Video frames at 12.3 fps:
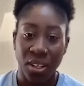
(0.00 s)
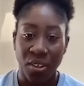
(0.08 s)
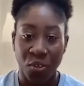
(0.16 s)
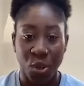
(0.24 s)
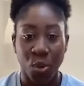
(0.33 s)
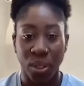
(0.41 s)

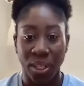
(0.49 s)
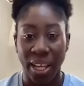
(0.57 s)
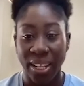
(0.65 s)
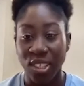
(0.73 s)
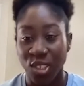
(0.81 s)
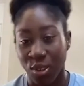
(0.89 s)
if you want an
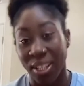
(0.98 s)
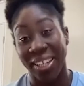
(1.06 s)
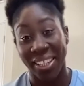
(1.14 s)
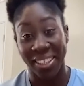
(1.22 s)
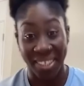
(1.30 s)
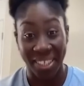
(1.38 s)

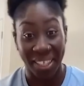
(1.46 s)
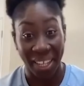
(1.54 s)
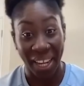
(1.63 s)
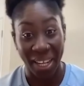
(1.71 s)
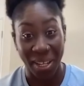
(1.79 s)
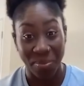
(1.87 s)
entry into the
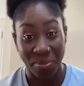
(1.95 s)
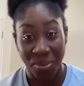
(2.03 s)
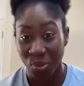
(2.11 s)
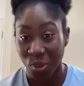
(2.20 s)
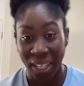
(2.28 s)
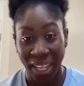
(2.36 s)
game,
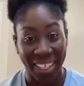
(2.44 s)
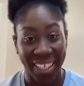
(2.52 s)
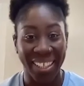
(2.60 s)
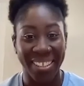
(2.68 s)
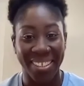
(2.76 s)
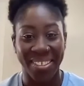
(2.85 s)
we're getting
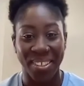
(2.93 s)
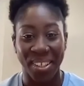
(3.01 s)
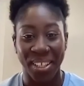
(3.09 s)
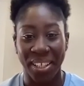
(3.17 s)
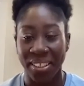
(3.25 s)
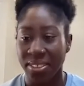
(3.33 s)
kids as
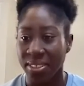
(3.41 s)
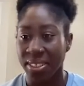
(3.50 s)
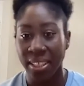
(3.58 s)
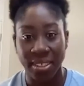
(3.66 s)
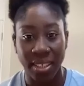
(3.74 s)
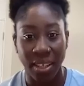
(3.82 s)
early as
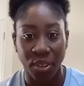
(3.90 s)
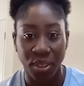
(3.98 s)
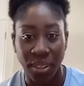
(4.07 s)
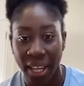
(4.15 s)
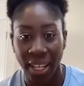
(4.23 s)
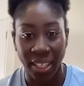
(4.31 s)
6,
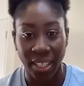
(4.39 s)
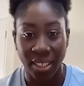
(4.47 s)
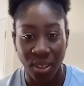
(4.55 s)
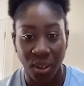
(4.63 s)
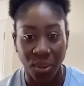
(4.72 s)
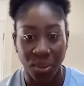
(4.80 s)
7, 8 years
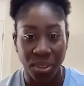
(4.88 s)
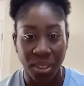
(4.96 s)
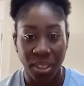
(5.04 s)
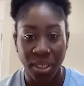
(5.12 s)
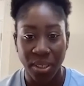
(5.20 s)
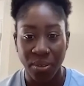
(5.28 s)
old
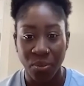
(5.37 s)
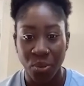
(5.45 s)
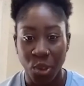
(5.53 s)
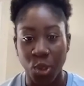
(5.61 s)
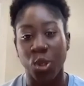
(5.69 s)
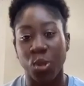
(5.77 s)

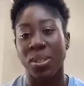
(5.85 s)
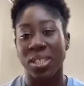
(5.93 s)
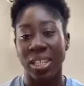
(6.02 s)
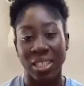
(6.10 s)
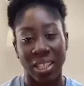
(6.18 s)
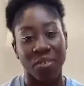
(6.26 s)
who could
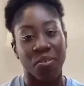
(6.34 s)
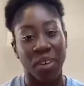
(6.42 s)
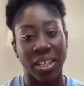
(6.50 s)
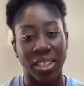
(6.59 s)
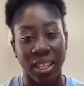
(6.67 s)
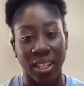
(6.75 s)
potentially
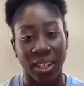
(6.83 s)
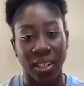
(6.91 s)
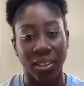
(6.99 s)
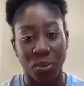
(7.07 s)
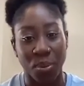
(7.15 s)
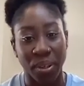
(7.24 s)
face that kind
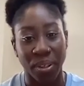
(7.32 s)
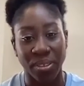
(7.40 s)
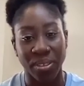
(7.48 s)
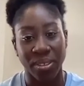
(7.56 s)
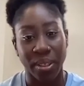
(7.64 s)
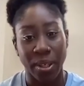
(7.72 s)
of
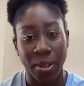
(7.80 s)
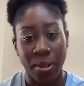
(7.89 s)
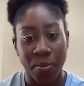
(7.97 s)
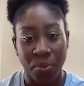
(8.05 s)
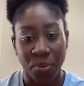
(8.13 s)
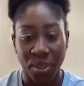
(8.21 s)
abuse.
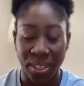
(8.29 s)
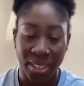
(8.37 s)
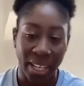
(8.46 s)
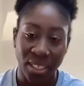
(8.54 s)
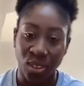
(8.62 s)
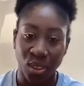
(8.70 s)

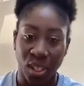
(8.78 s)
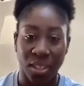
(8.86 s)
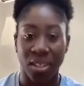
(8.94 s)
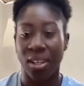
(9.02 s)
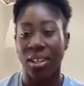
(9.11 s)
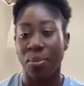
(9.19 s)
That's not the
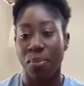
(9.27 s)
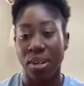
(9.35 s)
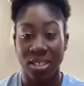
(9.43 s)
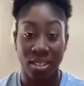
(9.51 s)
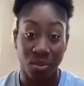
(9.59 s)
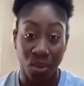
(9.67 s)
kind of
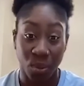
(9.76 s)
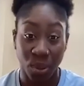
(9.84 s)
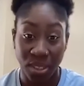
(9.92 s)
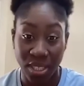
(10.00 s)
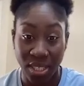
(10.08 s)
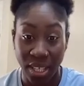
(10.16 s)
precedent we want
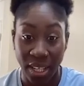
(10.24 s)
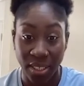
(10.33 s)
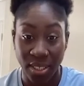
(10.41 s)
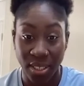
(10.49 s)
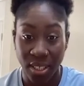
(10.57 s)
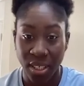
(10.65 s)
to
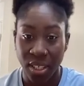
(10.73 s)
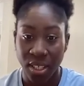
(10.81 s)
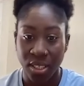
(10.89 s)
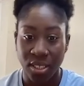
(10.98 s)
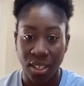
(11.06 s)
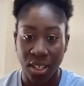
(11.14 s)
set.
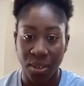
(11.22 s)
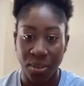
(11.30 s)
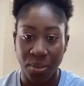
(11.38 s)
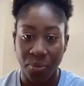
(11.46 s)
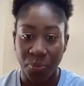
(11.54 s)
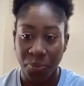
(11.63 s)
So,